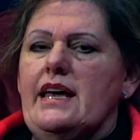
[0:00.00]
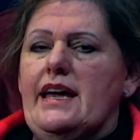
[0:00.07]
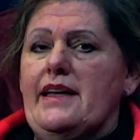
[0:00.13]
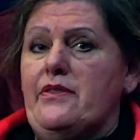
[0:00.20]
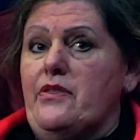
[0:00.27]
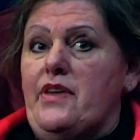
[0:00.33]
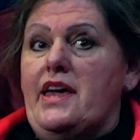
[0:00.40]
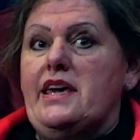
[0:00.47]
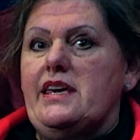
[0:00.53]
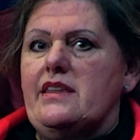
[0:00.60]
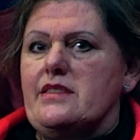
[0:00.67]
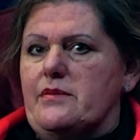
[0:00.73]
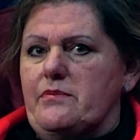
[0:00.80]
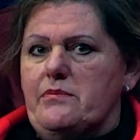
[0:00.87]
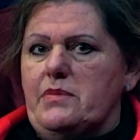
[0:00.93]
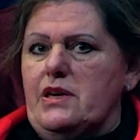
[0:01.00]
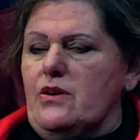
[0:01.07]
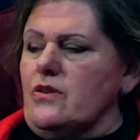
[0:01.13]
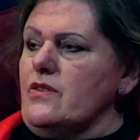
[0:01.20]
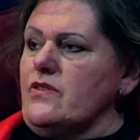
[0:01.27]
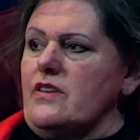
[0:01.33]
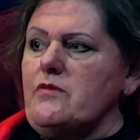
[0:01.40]
and thanking them
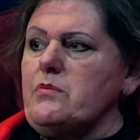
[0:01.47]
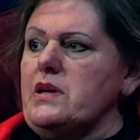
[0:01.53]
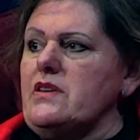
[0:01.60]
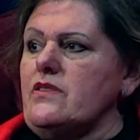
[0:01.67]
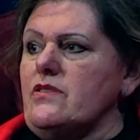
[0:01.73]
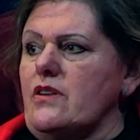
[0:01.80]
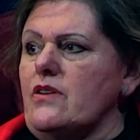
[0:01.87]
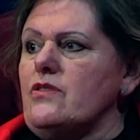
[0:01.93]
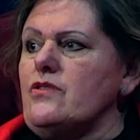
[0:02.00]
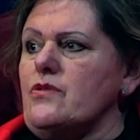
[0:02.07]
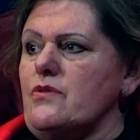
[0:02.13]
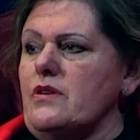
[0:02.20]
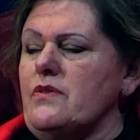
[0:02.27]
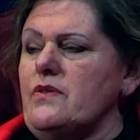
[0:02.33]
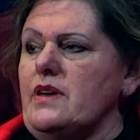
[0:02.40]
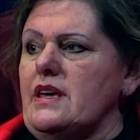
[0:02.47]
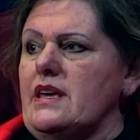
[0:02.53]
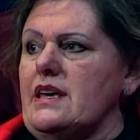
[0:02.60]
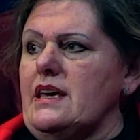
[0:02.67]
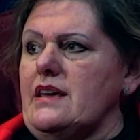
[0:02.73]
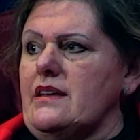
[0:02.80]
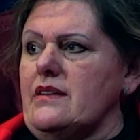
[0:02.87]
because they've been so
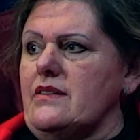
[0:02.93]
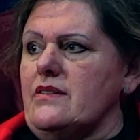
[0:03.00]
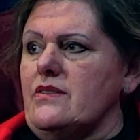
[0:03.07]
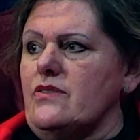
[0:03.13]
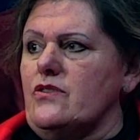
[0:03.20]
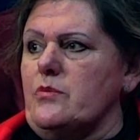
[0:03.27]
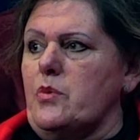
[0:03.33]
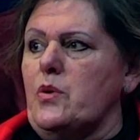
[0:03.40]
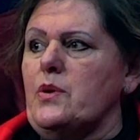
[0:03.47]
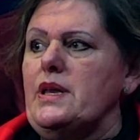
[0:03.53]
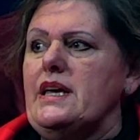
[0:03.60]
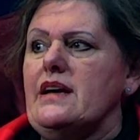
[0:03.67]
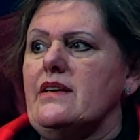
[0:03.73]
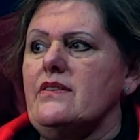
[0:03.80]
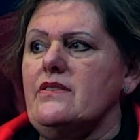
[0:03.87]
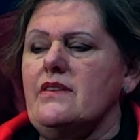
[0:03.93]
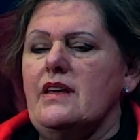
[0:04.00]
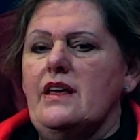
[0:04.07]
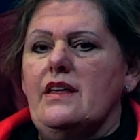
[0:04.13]
terrific in supporting us.